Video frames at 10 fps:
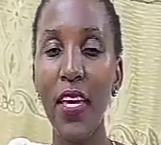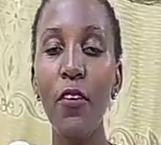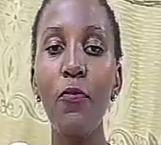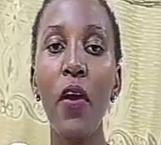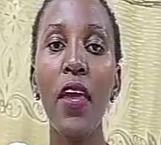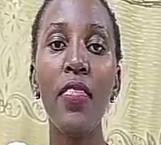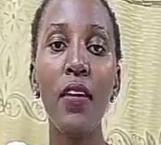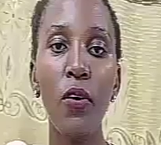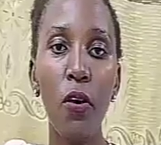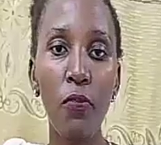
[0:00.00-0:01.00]
If you're in
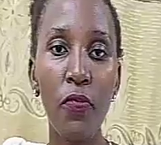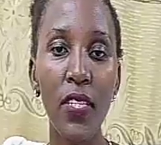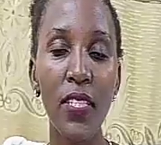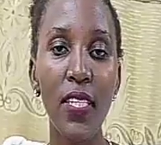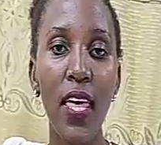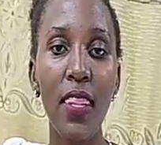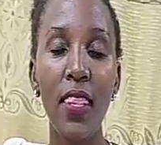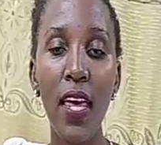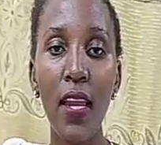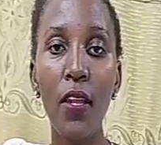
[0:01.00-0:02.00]
the office and
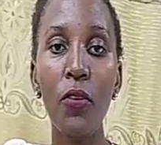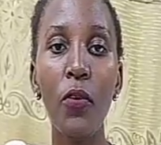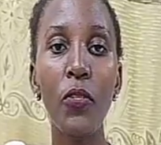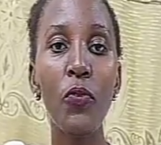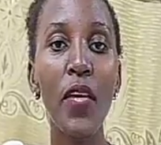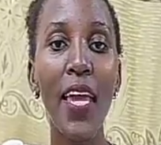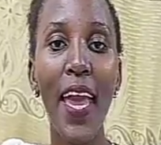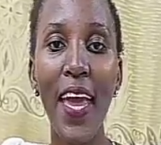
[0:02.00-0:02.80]
then you're doing